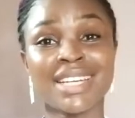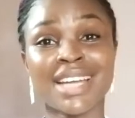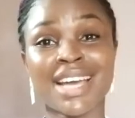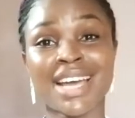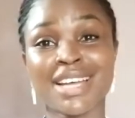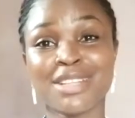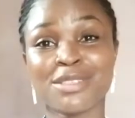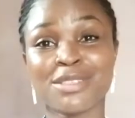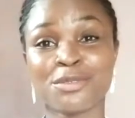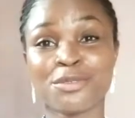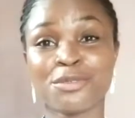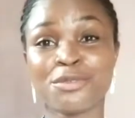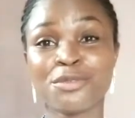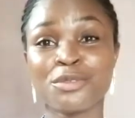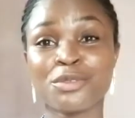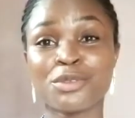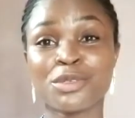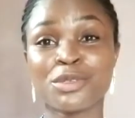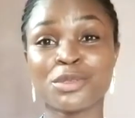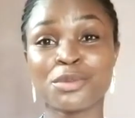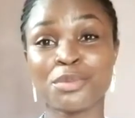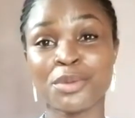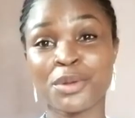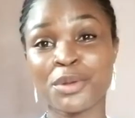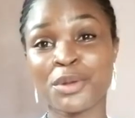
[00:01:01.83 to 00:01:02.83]
her to feel
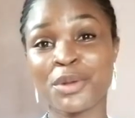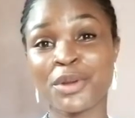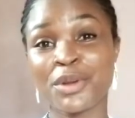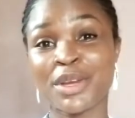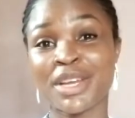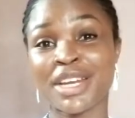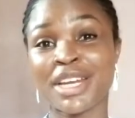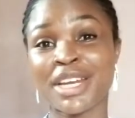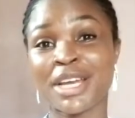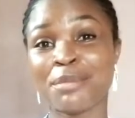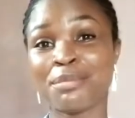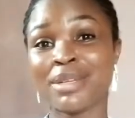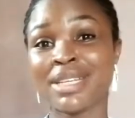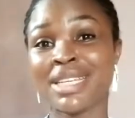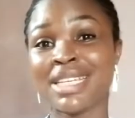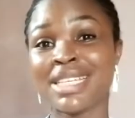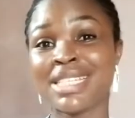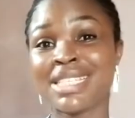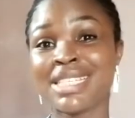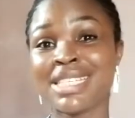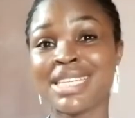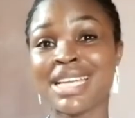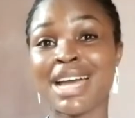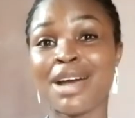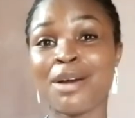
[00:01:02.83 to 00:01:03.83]
superior in
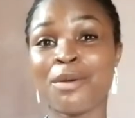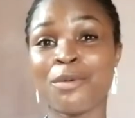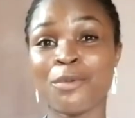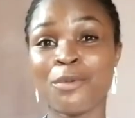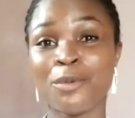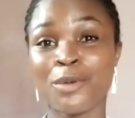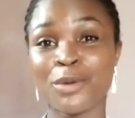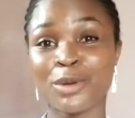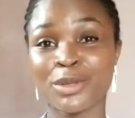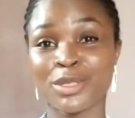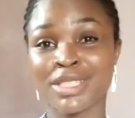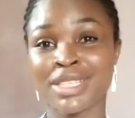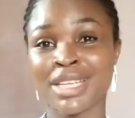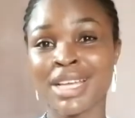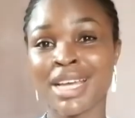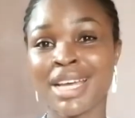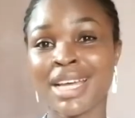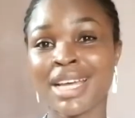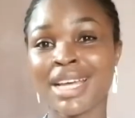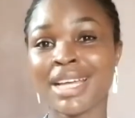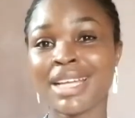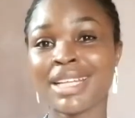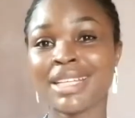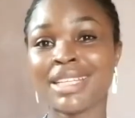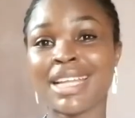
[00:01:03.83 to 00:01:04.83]
ability and worth
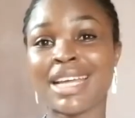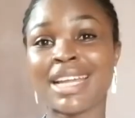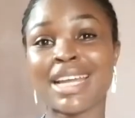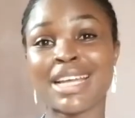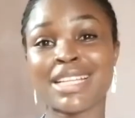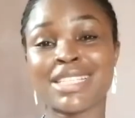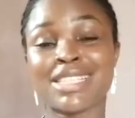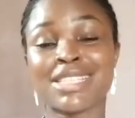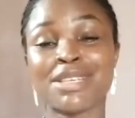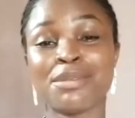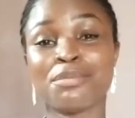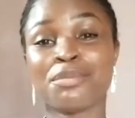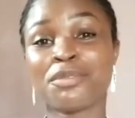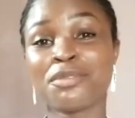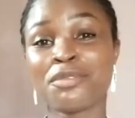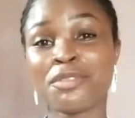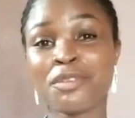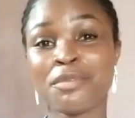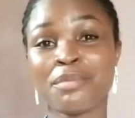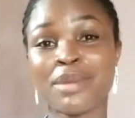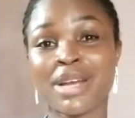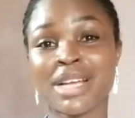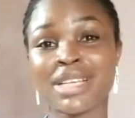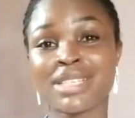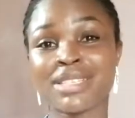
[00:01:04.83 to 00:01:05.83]
than at improving
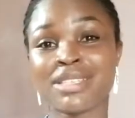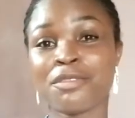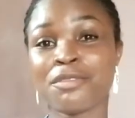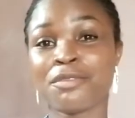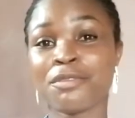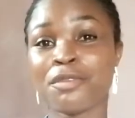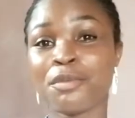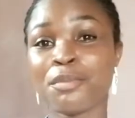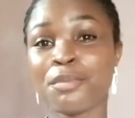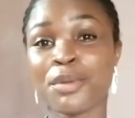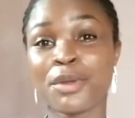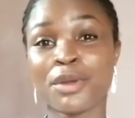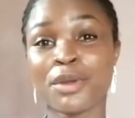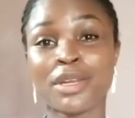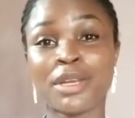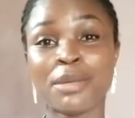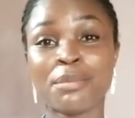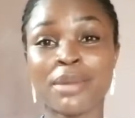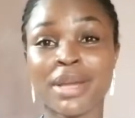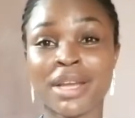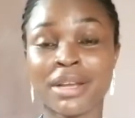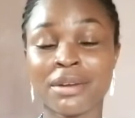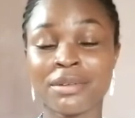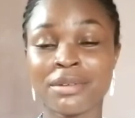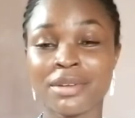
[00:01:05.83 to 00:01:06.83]
myself for purely
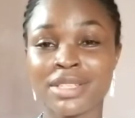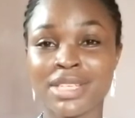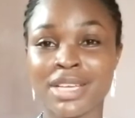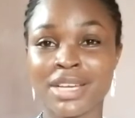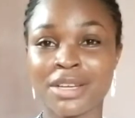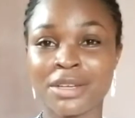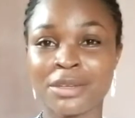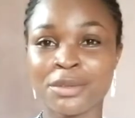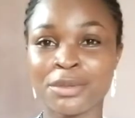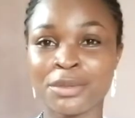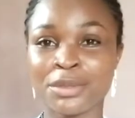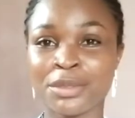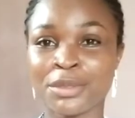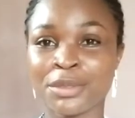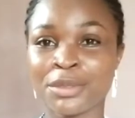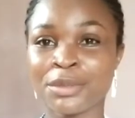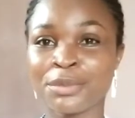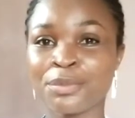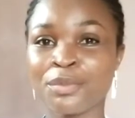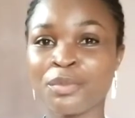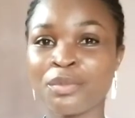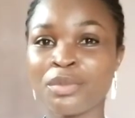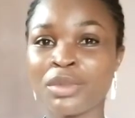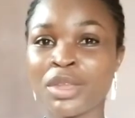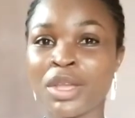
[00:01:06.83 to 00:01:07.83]
my greater good.
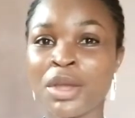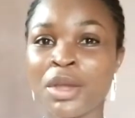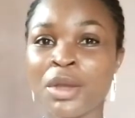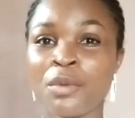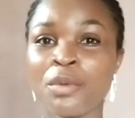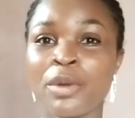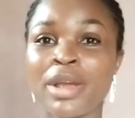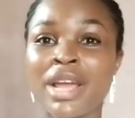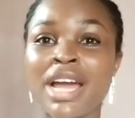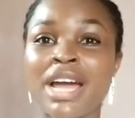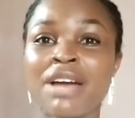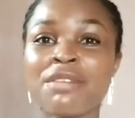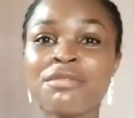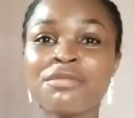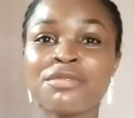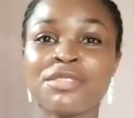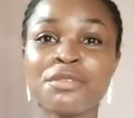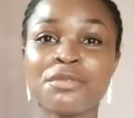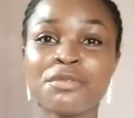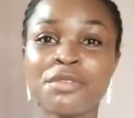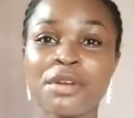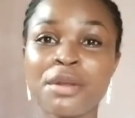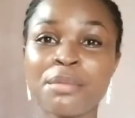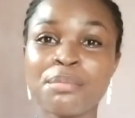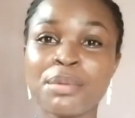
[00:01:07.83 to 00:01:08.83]
We have
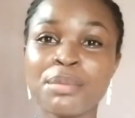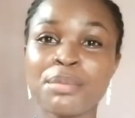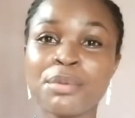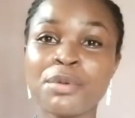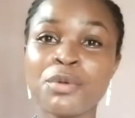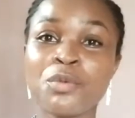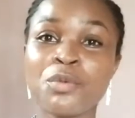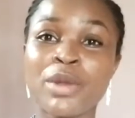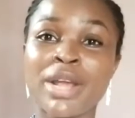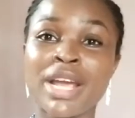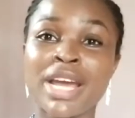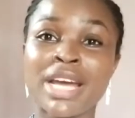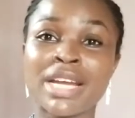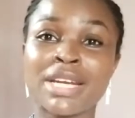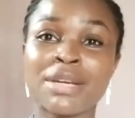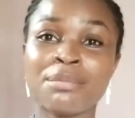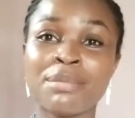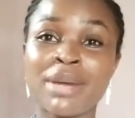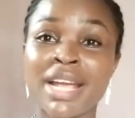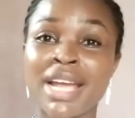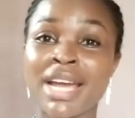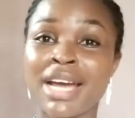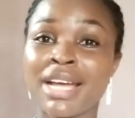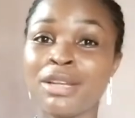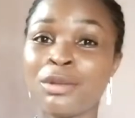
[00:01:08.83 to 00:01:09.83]
different people we
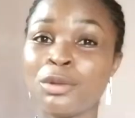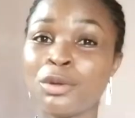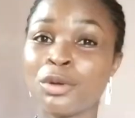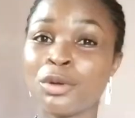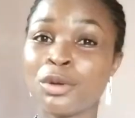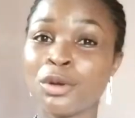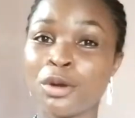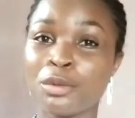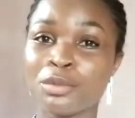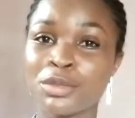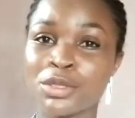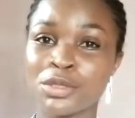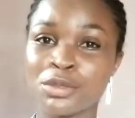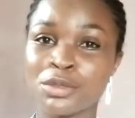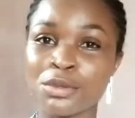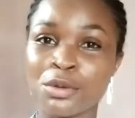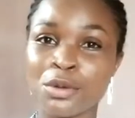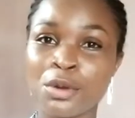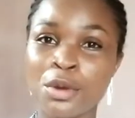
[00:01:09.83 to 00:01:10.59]
admire and look up to,